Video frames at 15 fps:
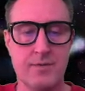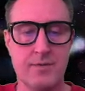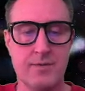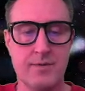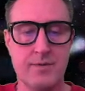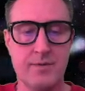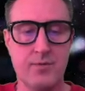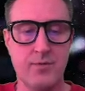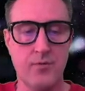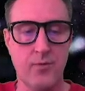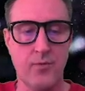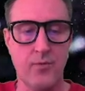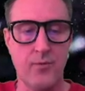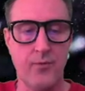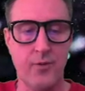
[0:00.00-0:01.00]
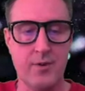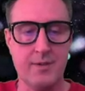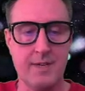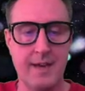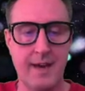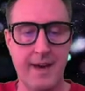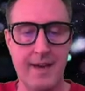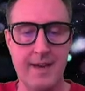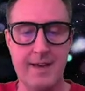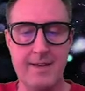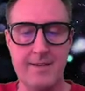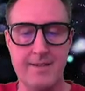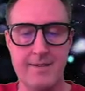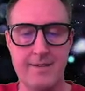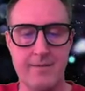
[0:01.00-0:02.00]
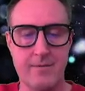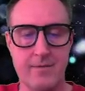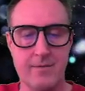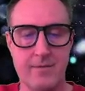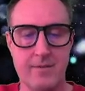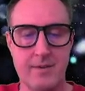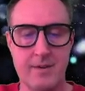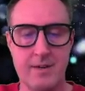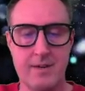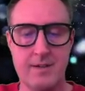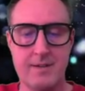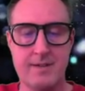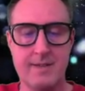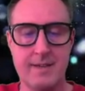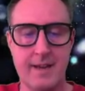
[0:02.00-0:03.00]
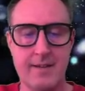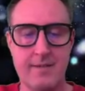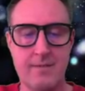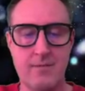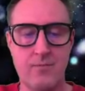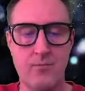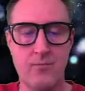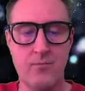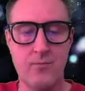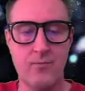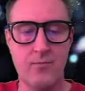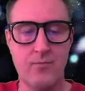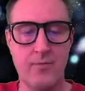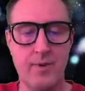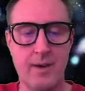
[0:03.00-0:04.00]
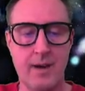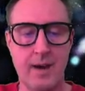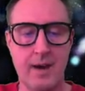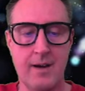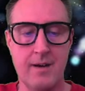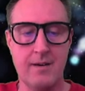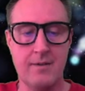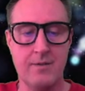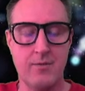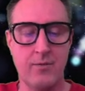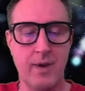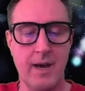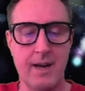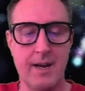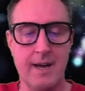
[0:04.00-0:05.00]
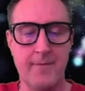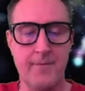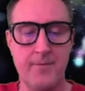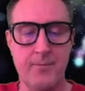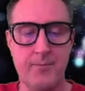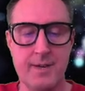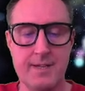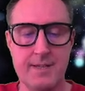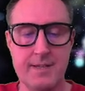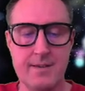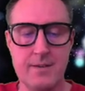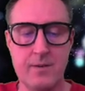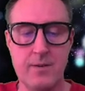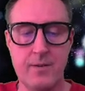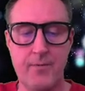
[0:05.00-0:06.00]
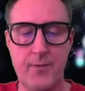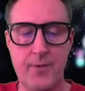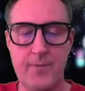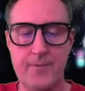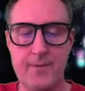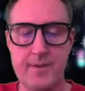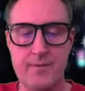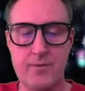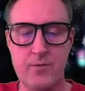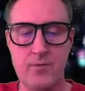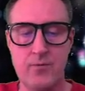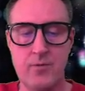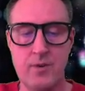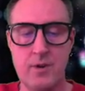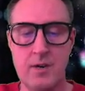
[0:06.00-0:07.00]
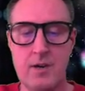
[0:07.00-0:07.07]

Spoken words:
to 48, then we are left with 52,